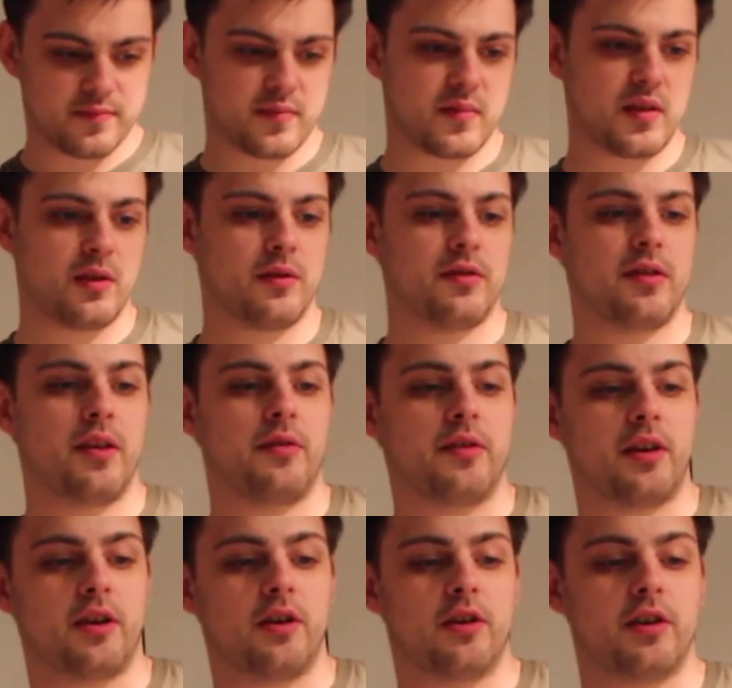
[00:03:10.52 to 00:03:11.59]
Oh, it sounds
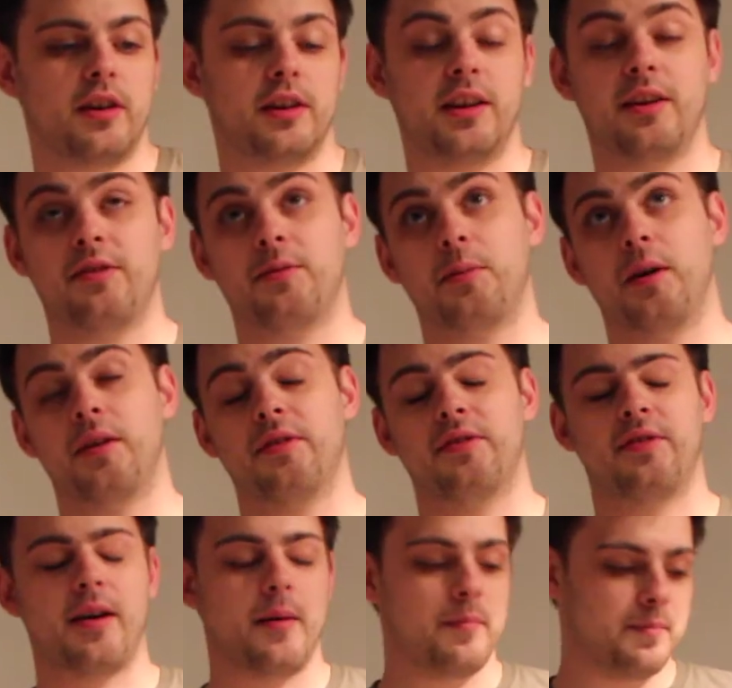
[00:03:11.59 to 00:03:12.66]
like Hercules wants
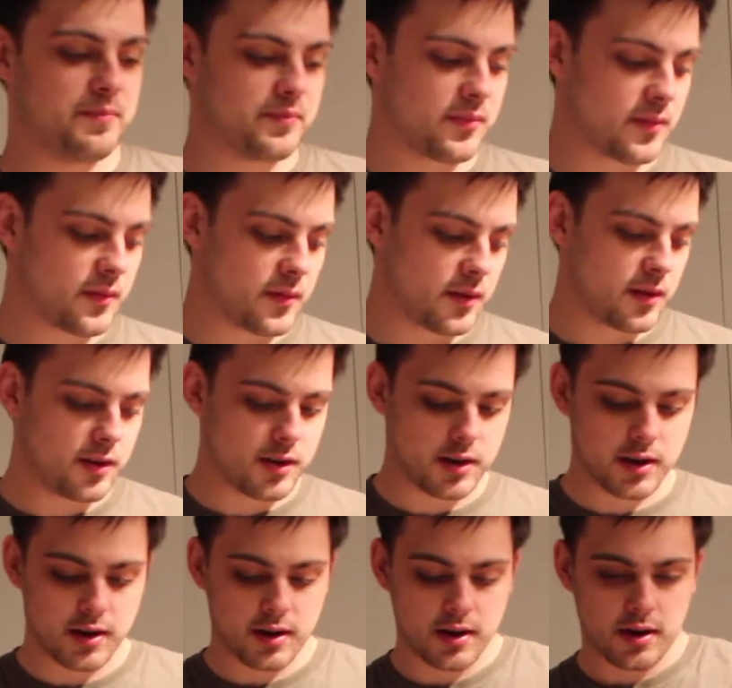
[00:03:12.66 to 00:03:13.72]
some.
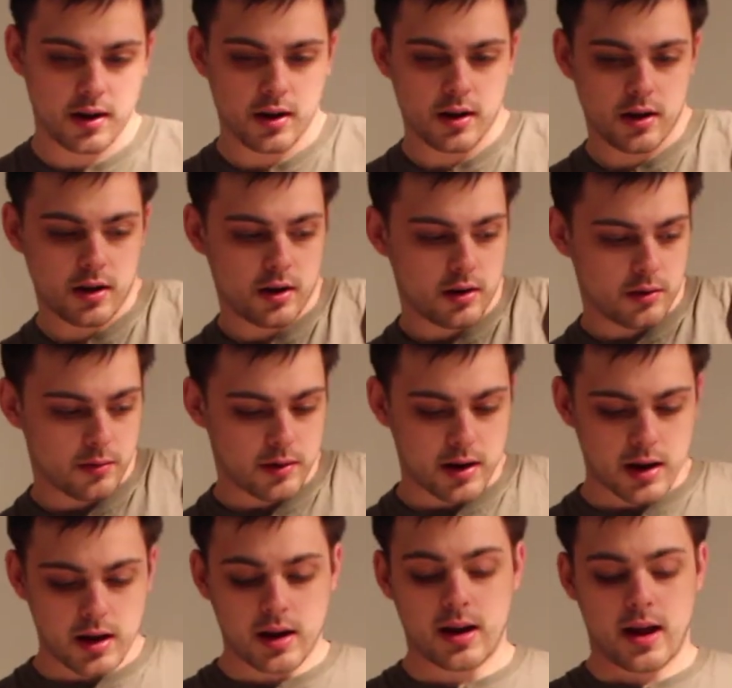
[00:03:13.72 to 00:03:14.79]

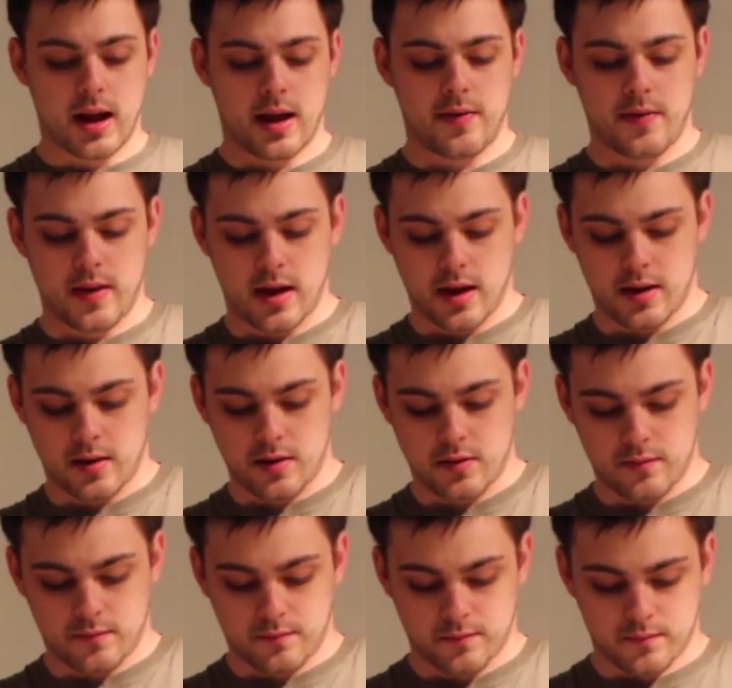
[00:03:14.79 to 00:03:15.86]
Okay, and then
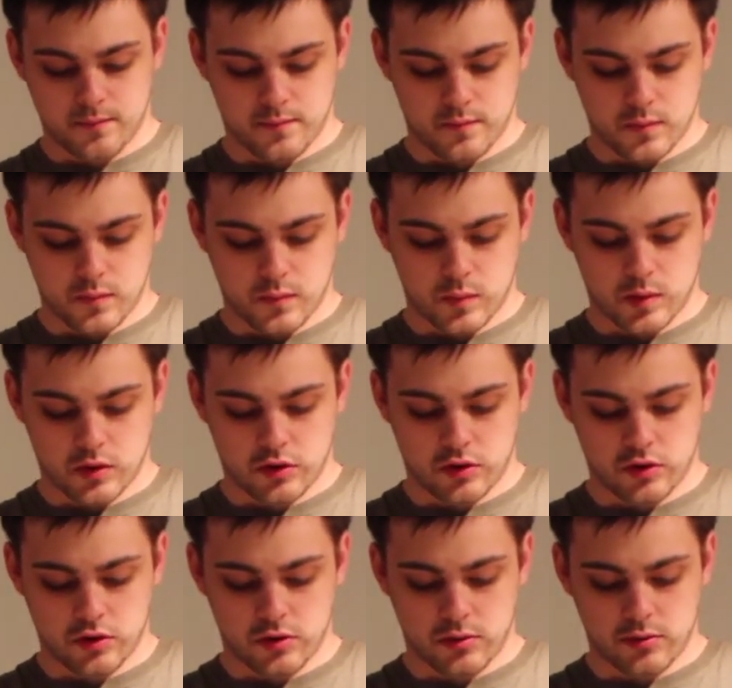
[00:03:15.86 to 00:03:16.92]
what
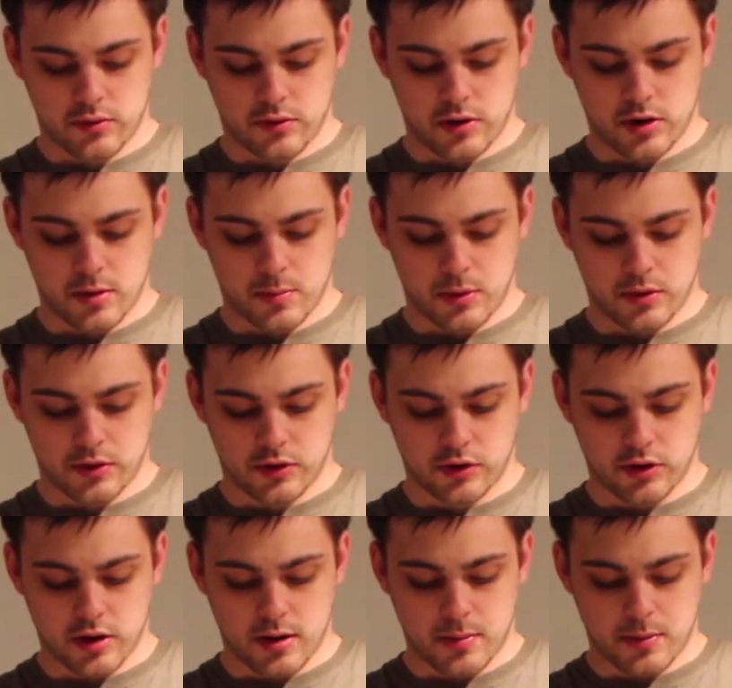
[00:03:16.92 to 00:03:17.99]
you do is then you put the
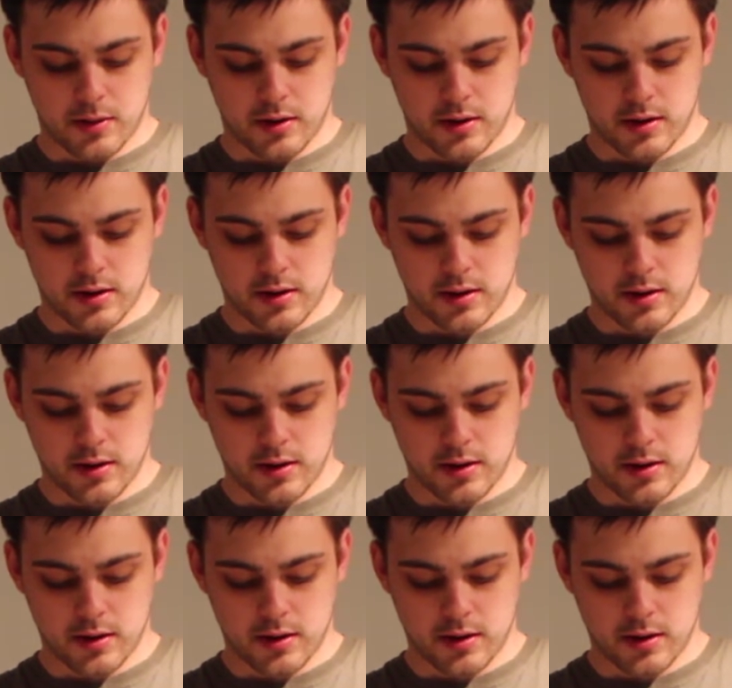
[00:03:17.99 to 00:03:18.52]
top on.